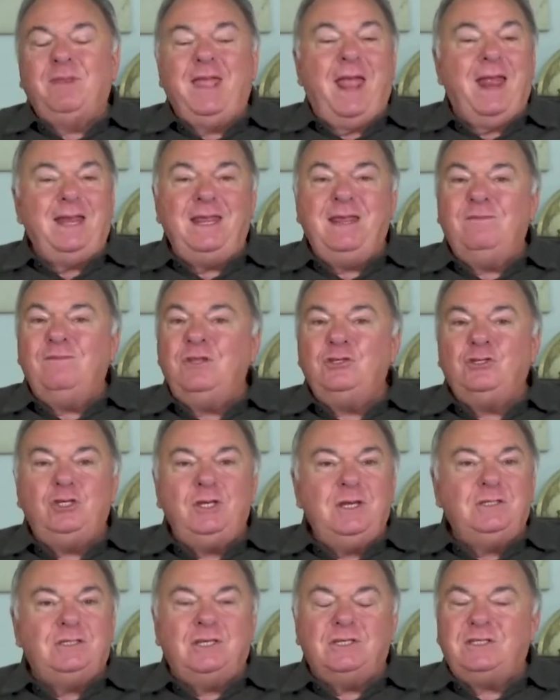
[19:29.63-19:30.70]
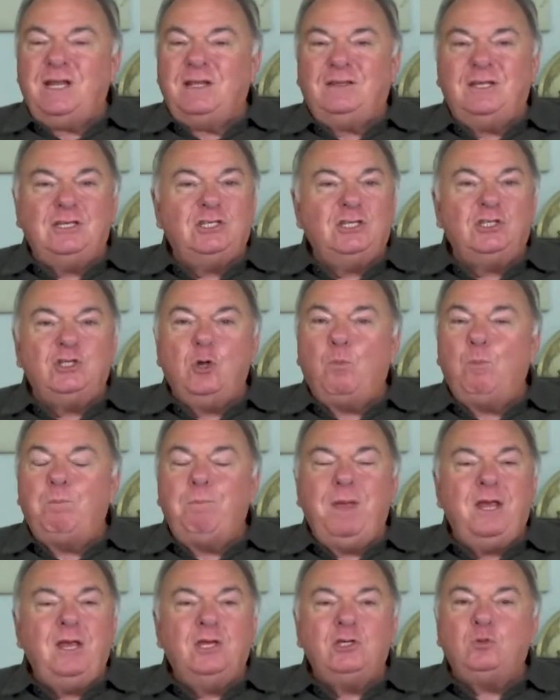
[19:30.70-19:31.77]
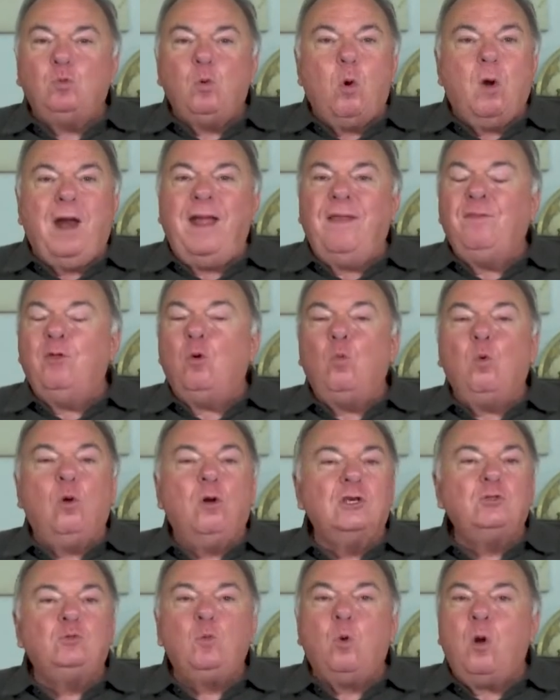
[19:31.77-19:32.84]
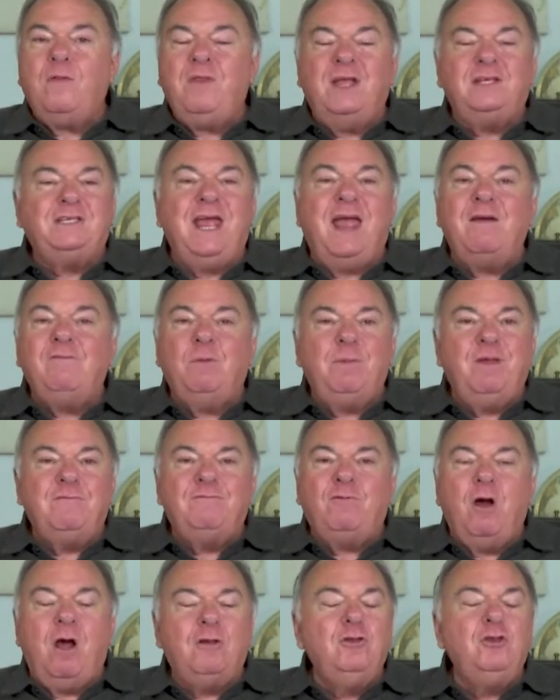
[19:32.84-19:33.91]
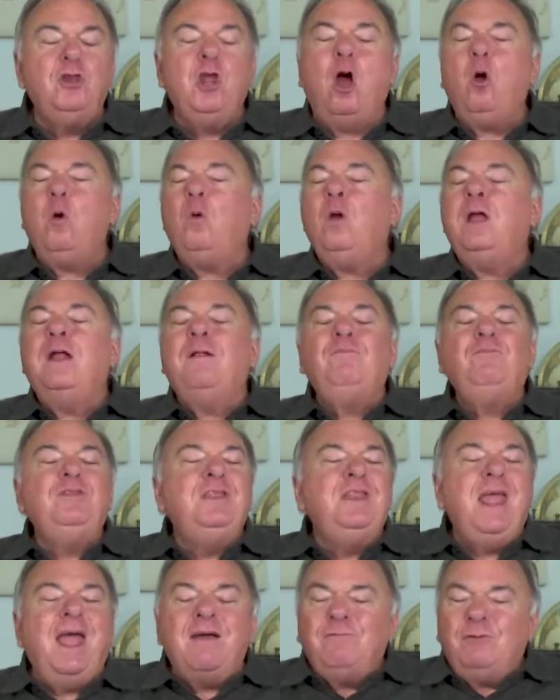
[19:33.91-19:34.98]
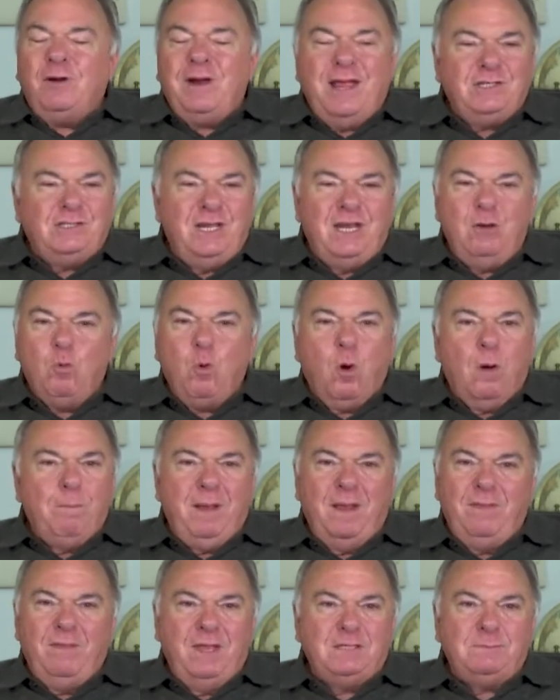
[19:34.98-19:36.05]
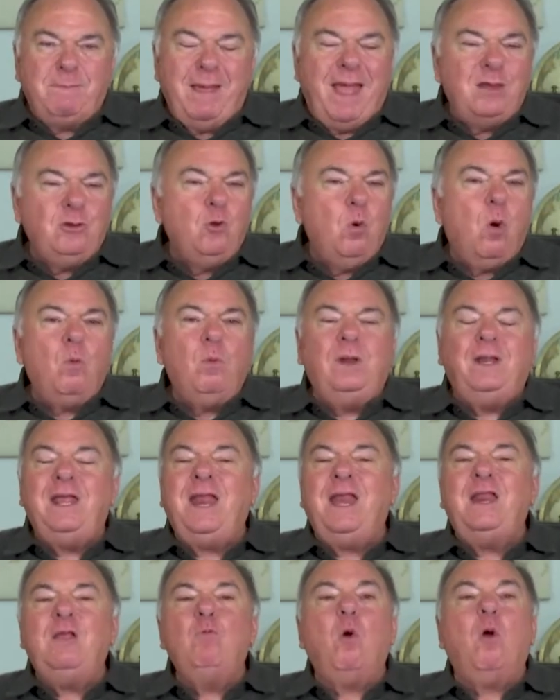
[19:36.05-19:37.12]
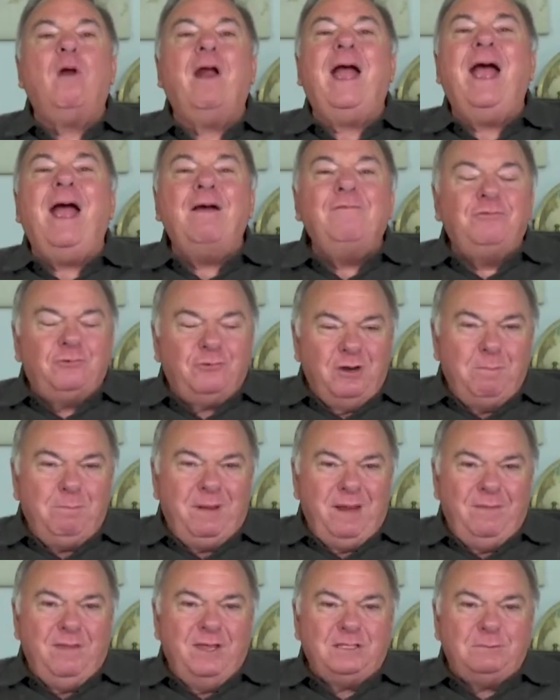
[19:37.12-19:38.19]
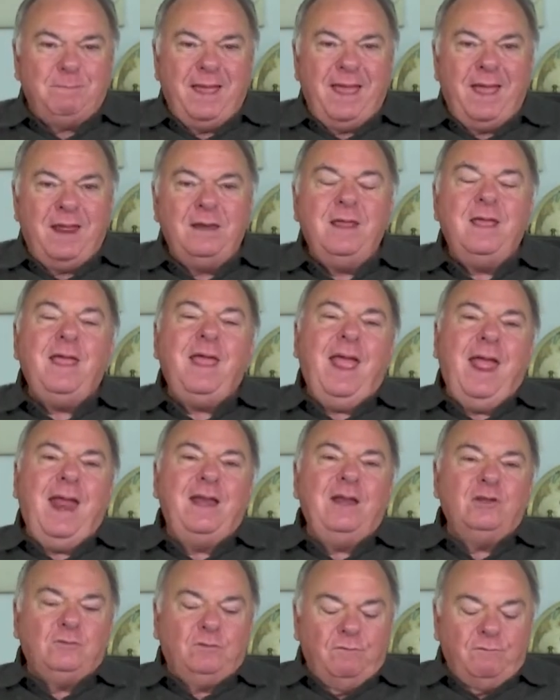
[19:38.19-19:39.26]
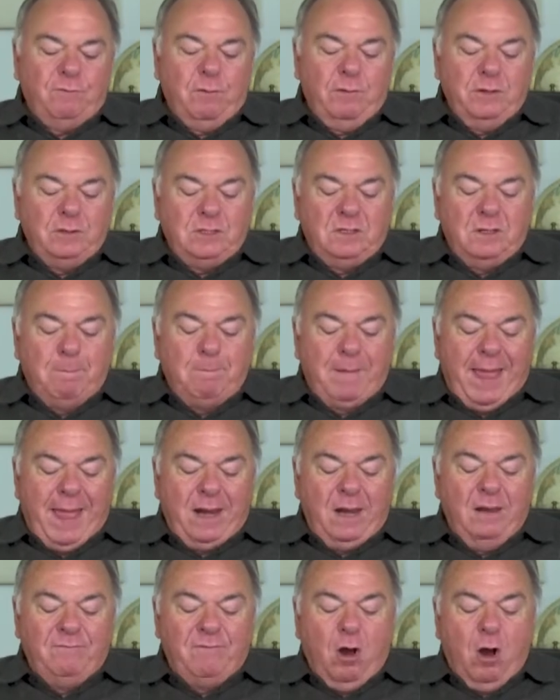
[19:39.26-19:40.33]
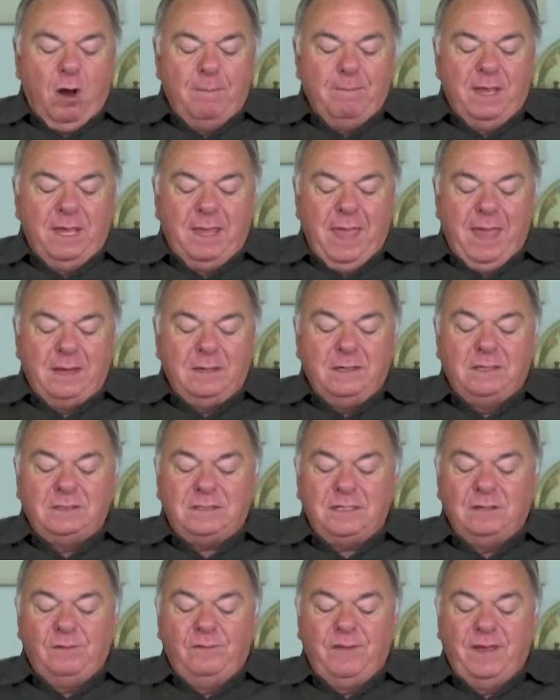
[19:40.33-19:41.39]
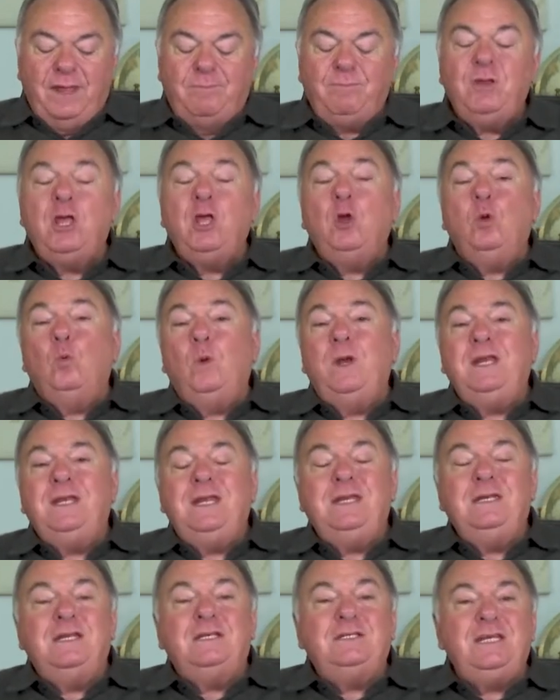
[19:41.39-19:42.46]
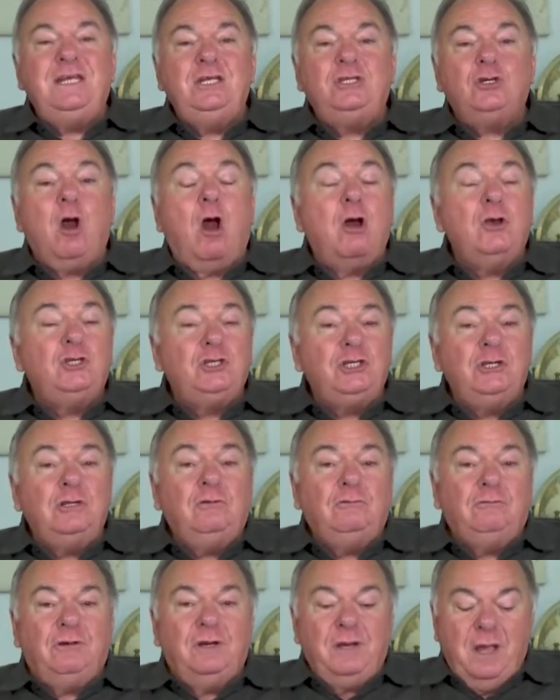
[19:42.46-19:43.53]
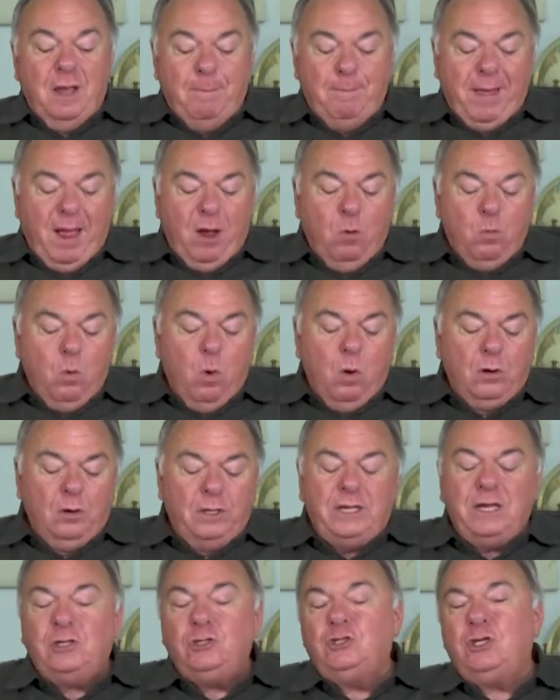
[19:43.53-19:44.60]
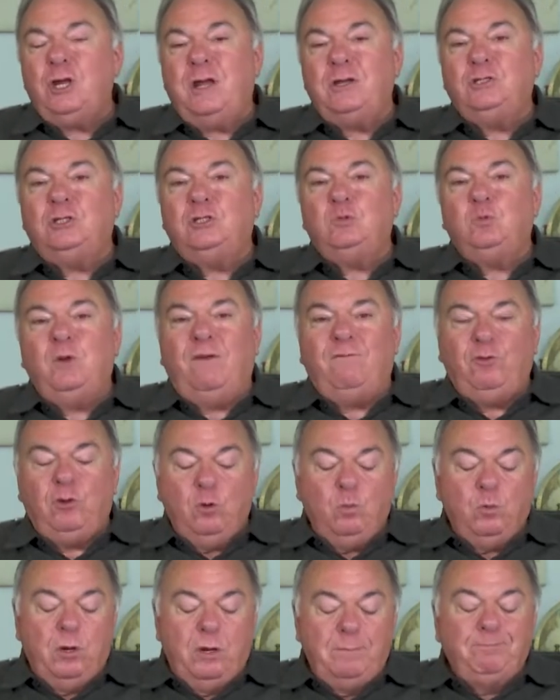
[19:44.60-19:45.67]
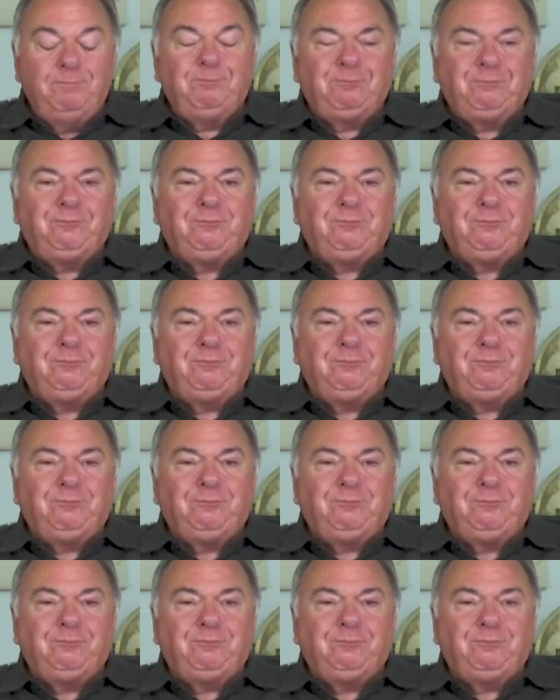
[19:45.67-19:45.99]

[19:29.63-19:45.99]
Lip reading: And even Jesus said this is the biggest war and the worst war that's ever been fought. No, never has any war been this bad, nor will any war after it be this bad. And he's referring to the Battle of Armageddon. Until then, we need to teach our children about war. Look at Judges, if you would.